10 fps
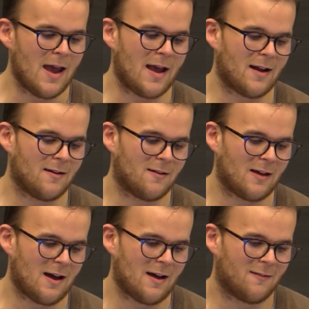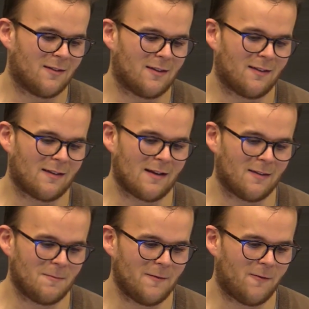And I know that I was
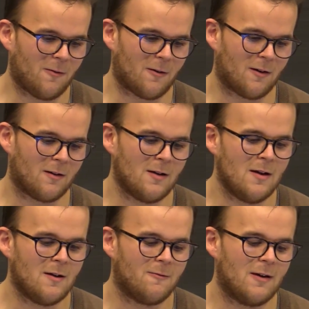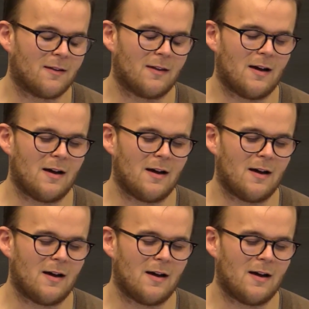discussing before with